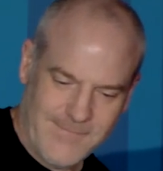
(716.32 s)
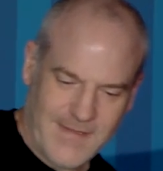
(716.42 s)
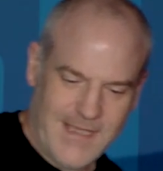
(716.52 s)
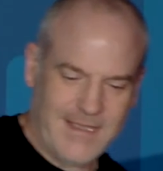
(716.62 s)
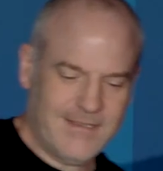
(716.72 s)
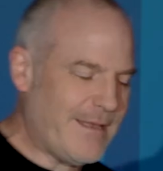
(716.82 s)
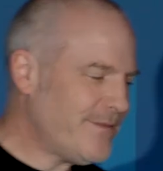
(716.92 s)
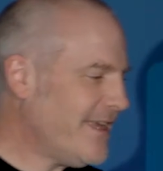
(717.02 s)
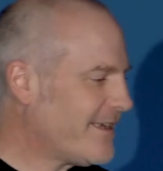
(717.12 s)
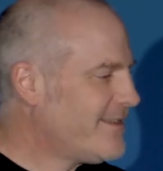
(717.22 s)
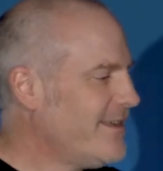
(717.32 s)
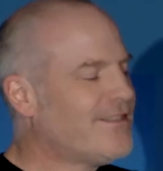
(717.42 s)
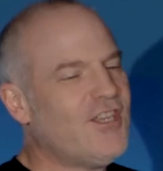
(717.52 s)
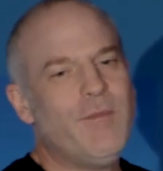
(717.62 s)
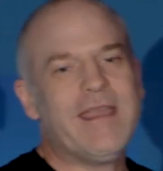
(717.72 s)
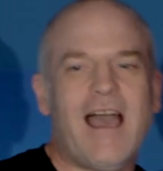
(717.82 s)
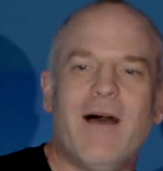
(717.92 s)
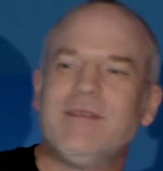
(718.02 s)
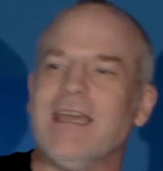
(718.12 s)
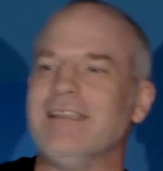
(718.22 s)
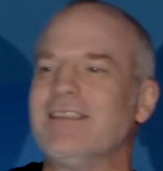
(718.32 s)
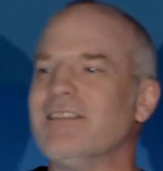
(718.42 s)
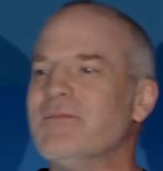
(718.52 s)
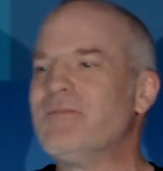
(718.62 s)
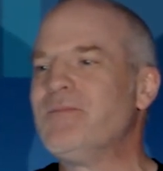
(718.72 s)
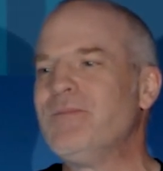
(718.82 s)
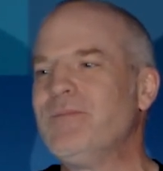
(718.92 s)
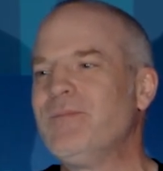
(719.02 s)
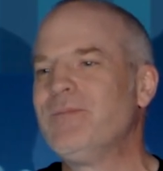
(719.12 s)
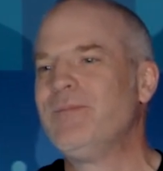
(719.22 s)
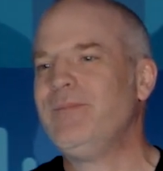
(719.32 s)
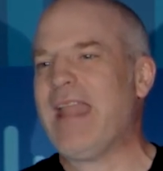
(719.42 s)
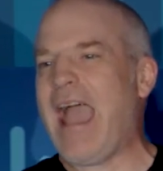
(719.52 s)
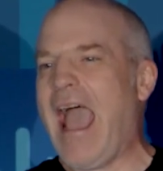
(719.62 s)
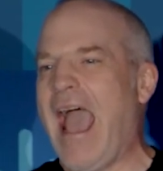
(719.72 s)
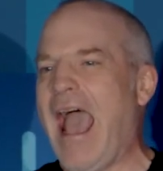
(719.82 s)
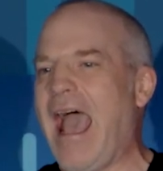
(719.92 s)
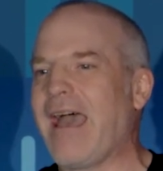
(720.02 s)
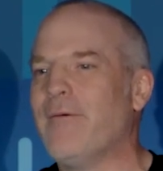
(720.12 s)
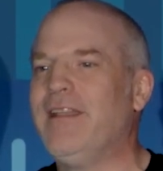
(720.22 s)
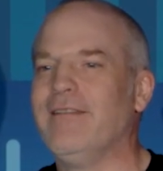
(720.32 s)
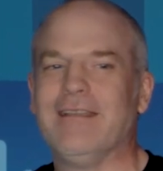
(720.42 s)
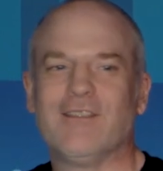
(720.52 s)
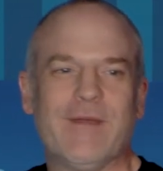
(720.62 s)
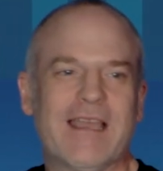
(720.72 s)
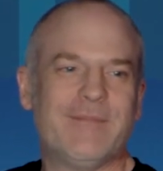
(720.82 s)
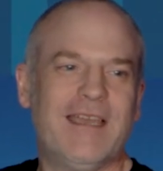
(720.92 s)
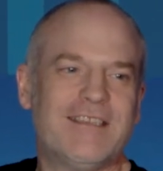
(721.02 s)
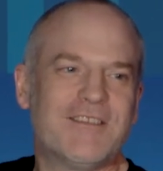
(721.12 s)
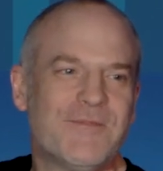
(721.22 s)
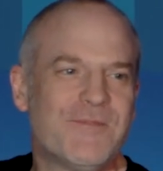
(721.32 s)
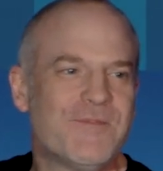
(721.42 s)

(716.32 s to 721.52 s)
Okay, step 6, atomic updates. Nah, we don't need atomic updates.